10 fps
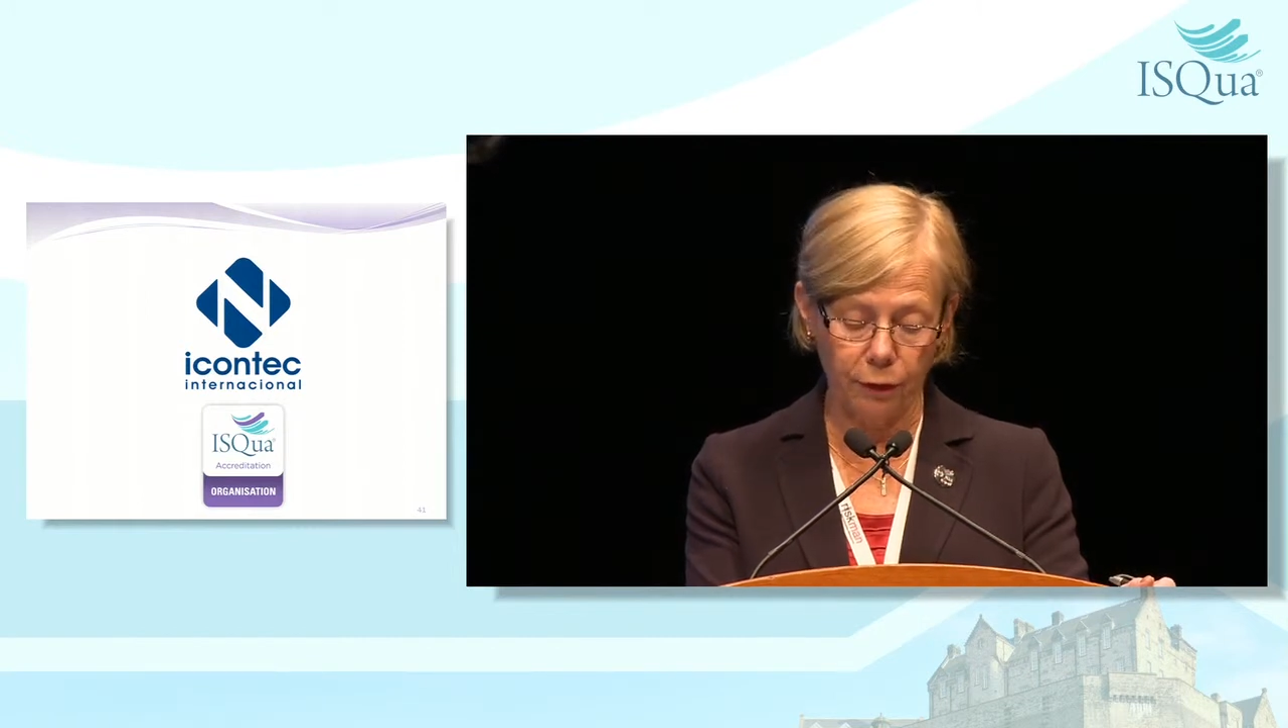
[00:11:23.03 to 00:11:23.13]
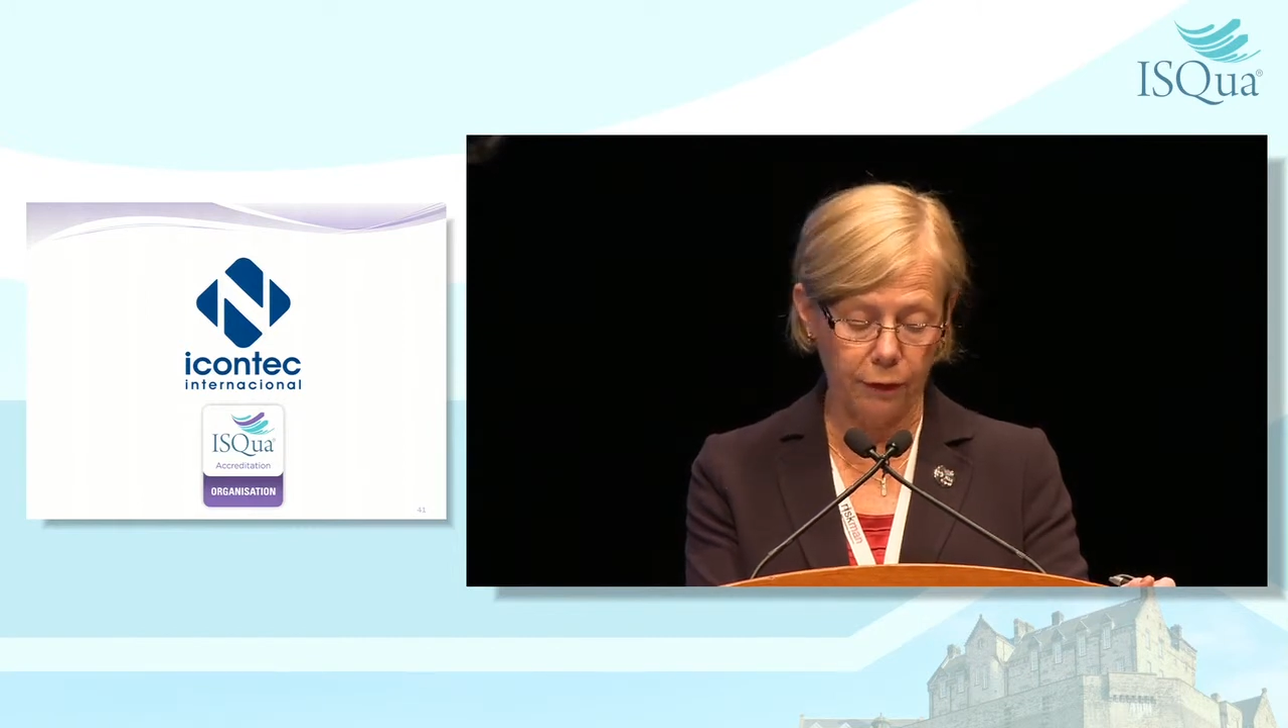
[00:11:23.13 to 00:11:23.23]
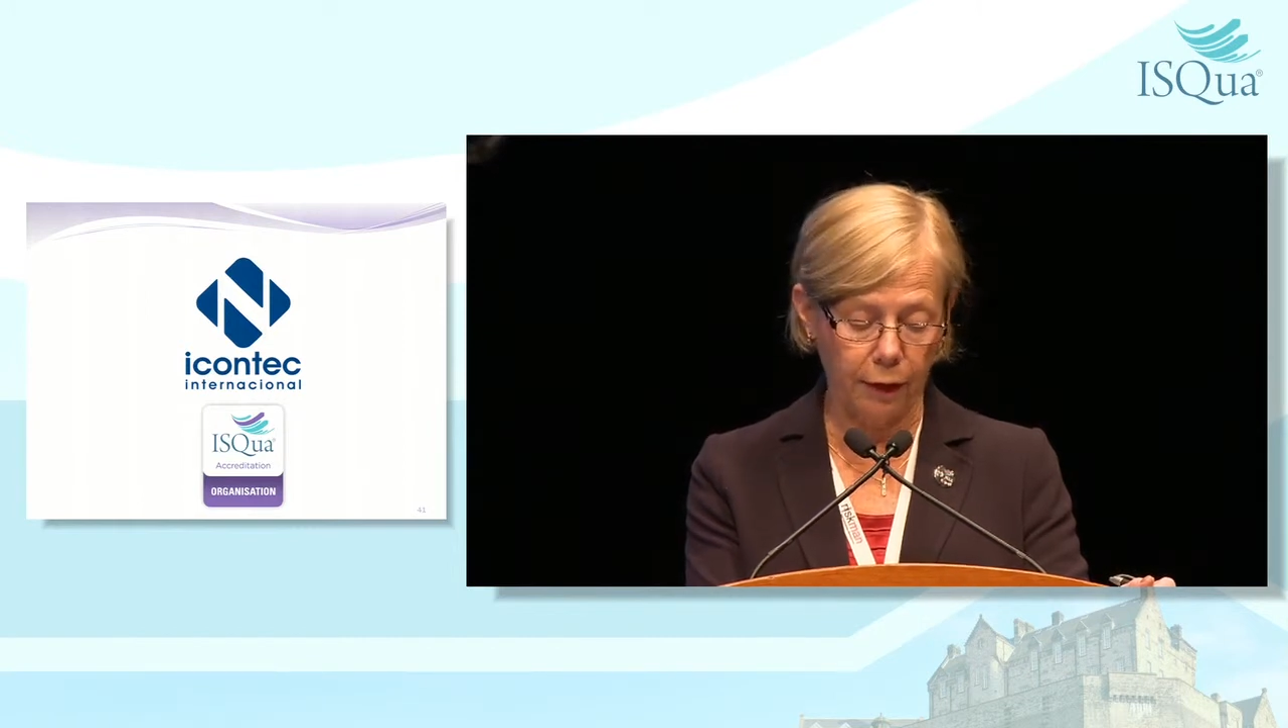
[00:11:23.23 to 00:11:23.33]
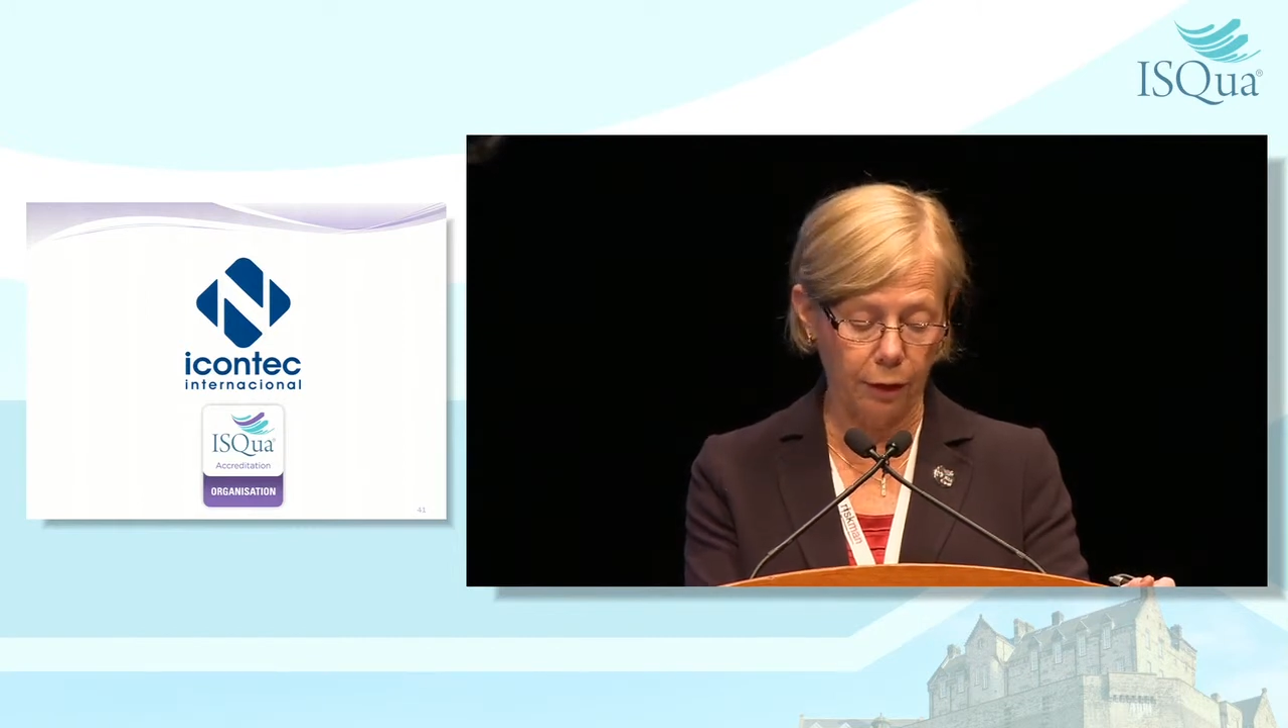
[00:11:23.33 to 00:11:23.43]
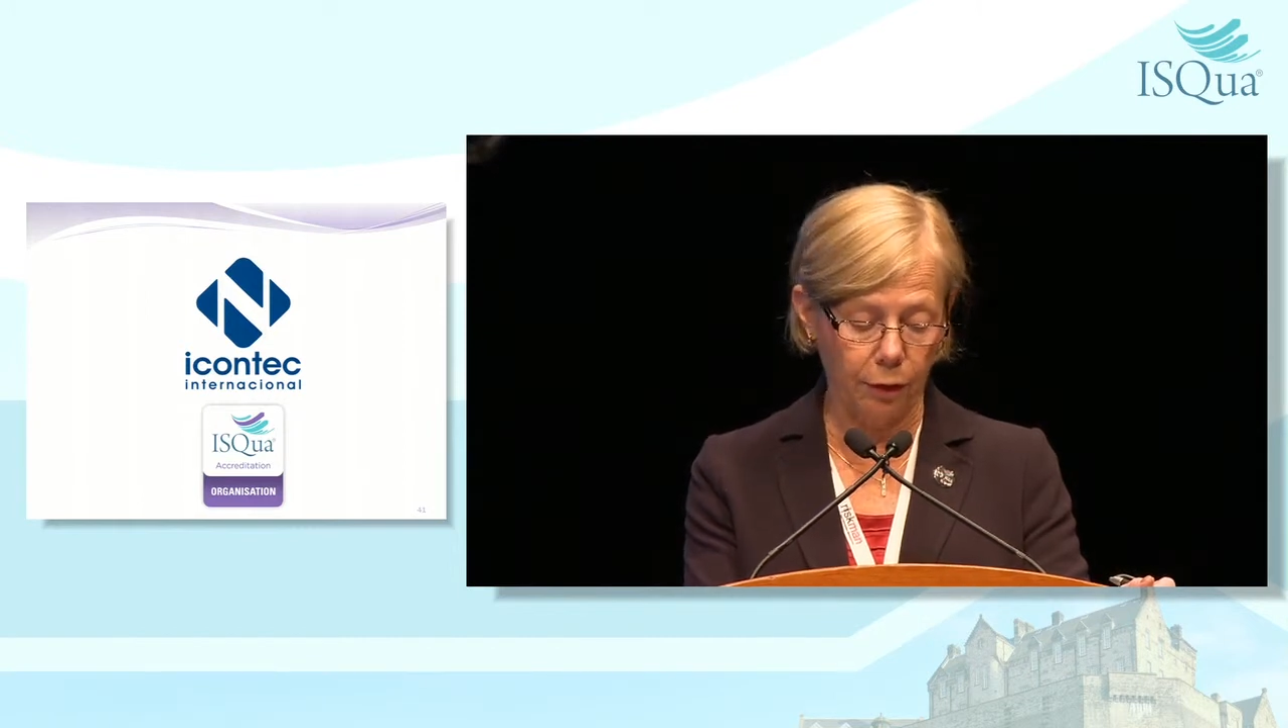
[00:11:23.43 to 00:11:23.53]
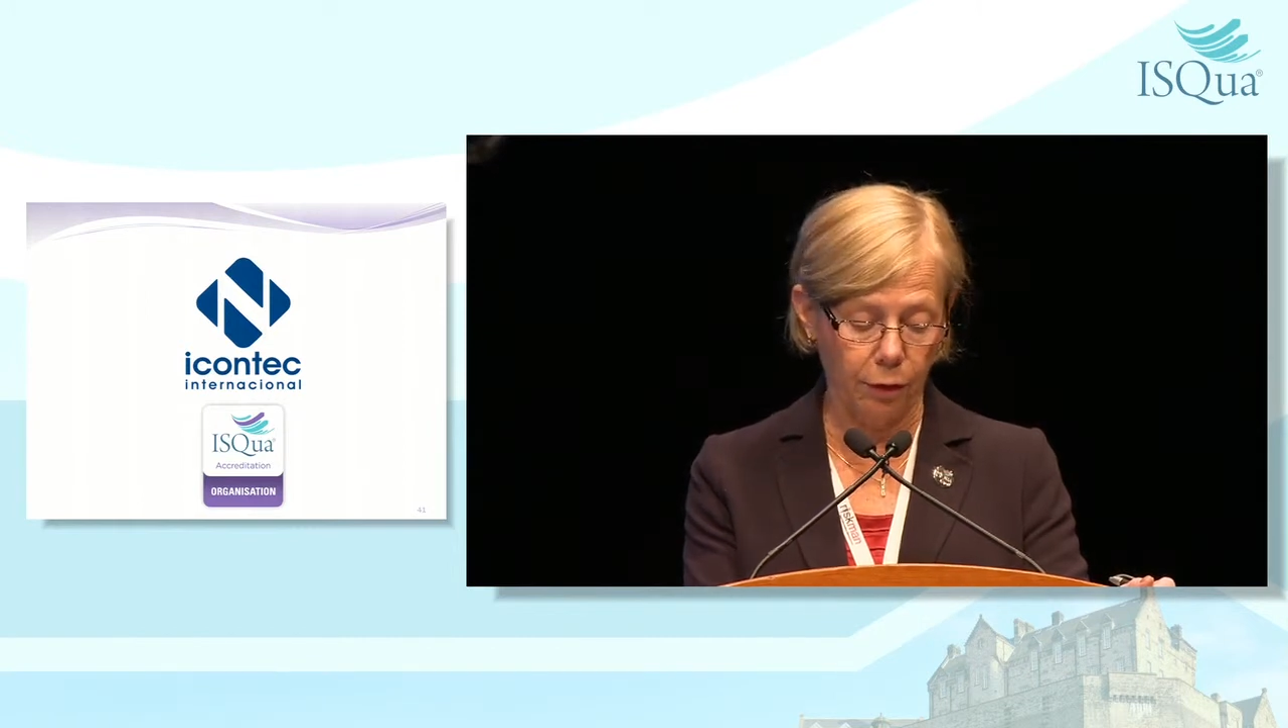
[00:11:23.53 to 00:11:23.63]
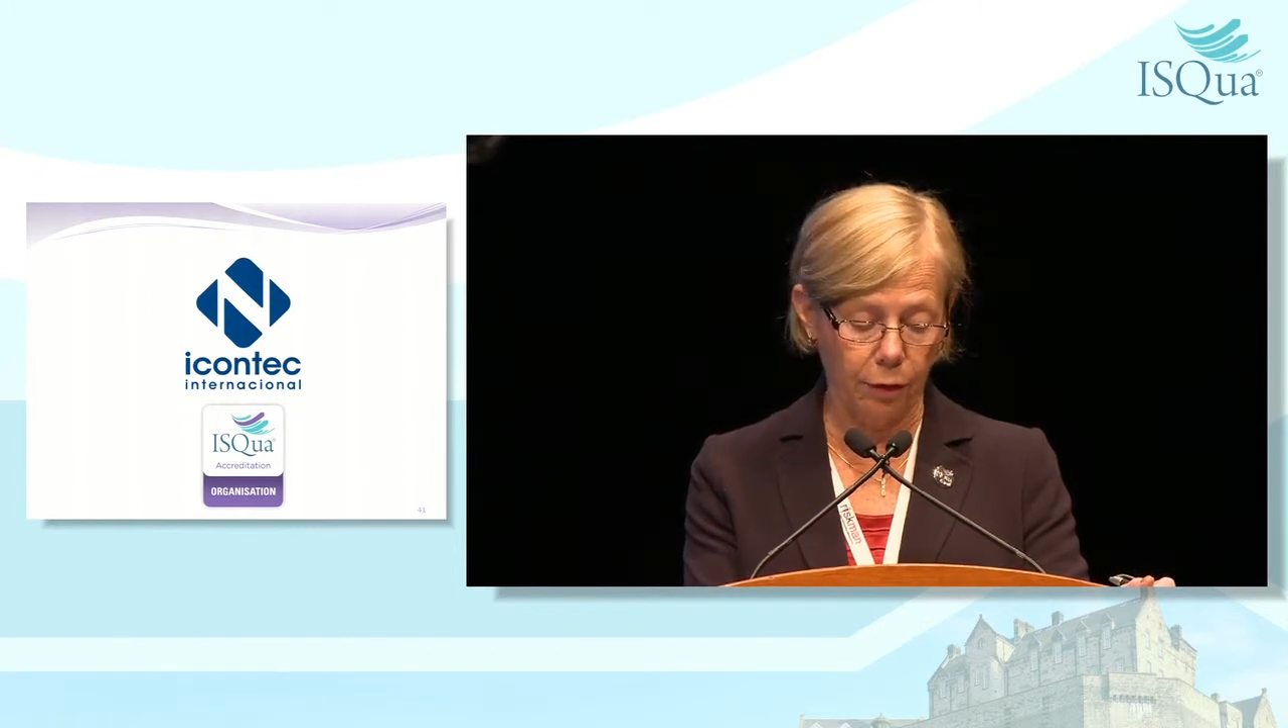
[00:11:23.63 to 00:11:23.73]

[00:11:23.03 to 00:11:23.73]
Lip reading: standard